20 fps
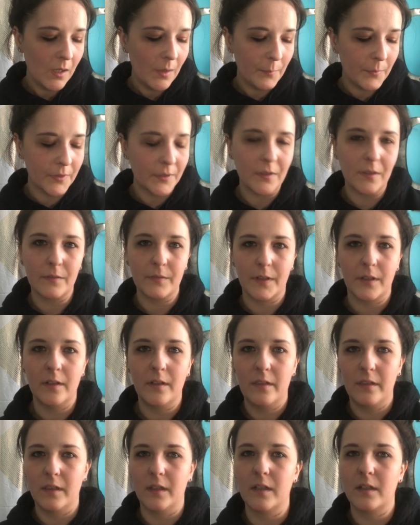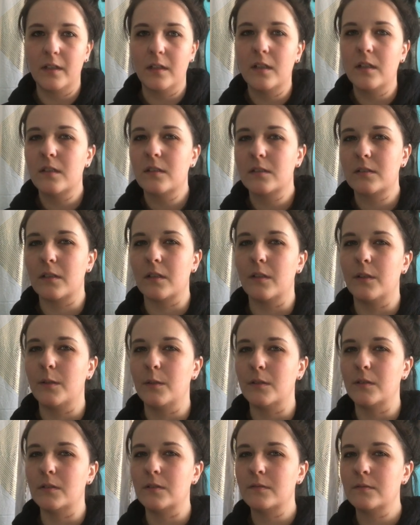but they're very thin,
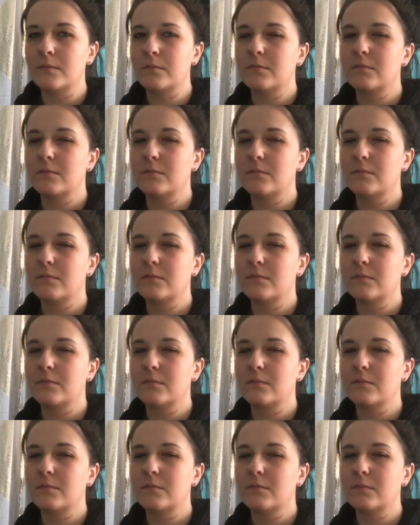so